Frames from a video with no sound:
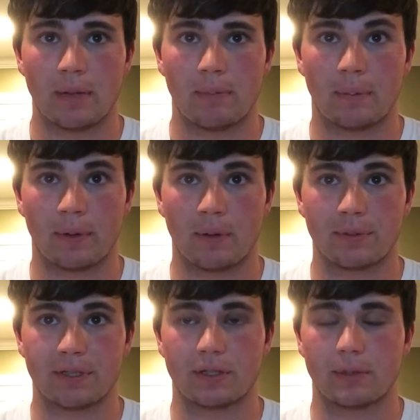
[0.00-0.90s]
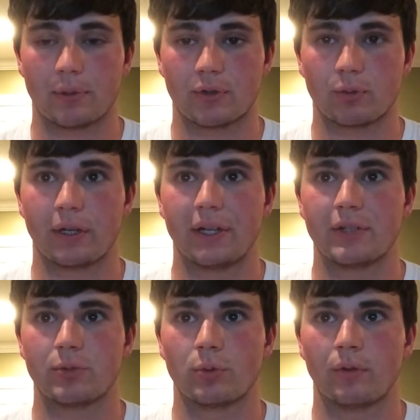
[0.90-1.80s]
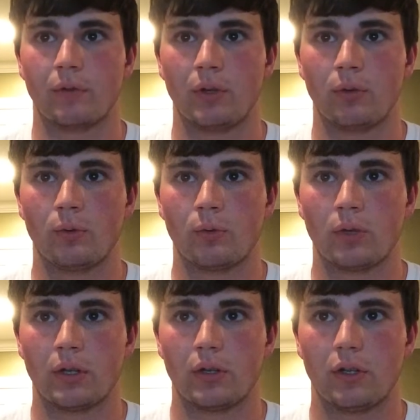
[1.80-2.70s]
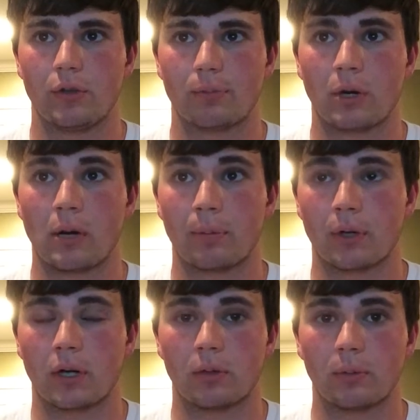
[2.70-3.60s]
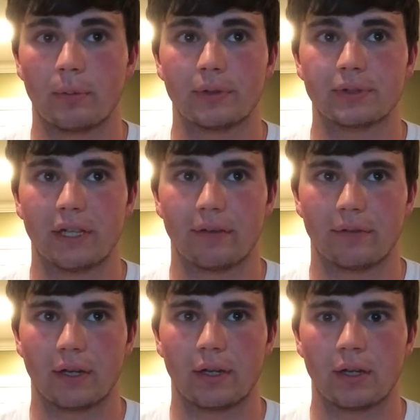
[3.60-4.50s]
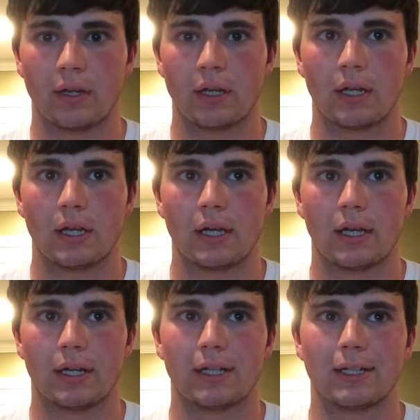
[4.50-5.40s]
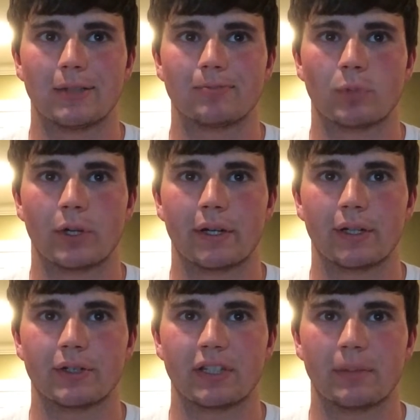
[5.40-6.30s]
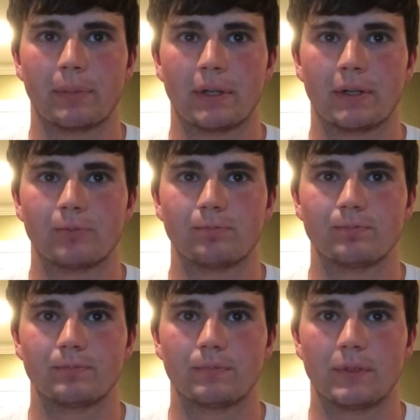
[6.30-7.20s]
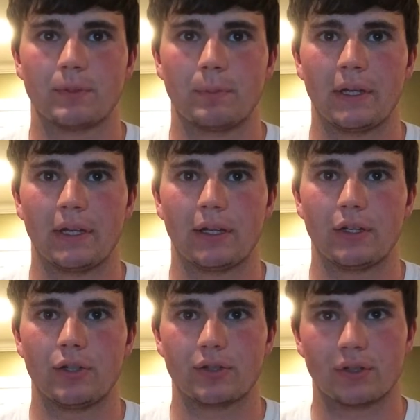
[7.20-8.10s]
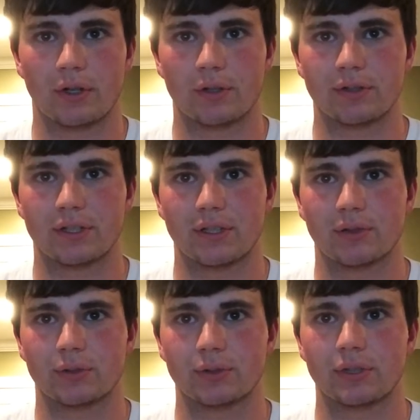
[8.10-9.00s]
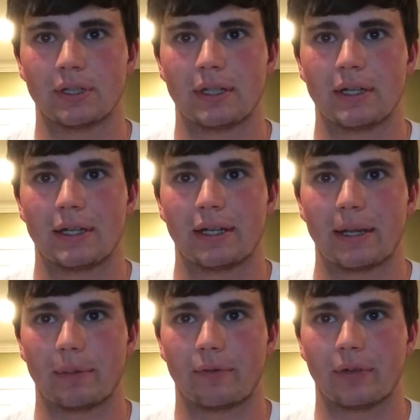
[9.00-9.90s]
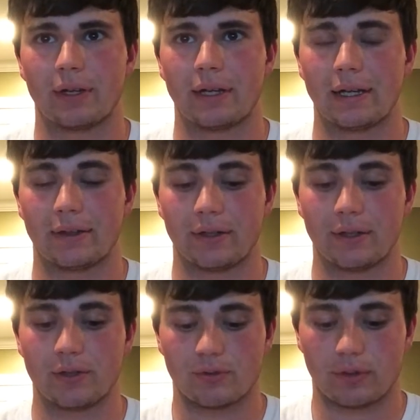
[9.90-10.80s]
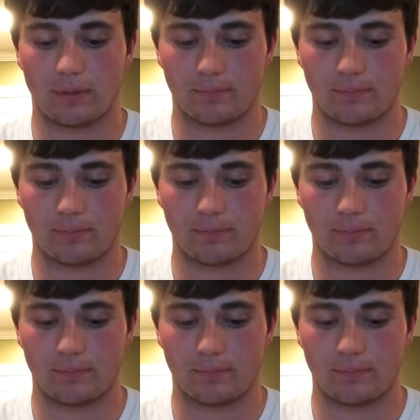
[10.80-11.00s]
My purpose is to persuade each one of you to use proper automobile safety. Wearing your seatbelt, speeding, and using turn signals can prevent death and injury.